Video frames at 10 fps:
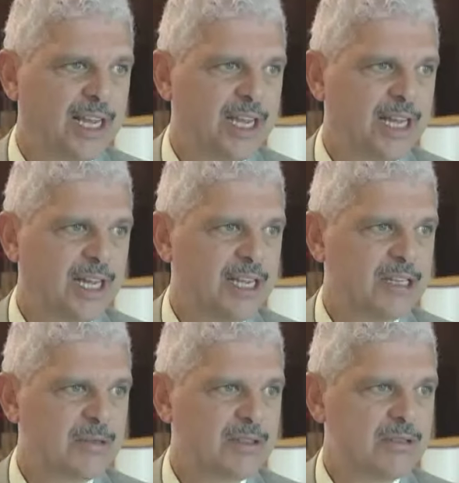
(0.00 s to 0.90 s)
Uh,
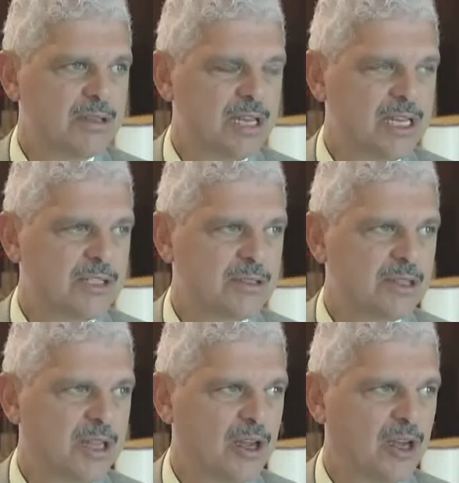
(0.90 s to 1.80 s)
it's
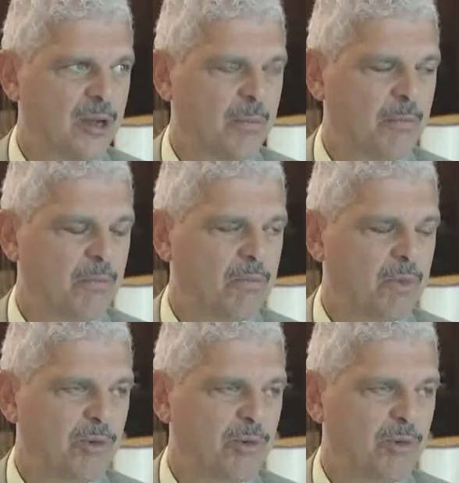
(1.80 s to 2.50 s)
it's um,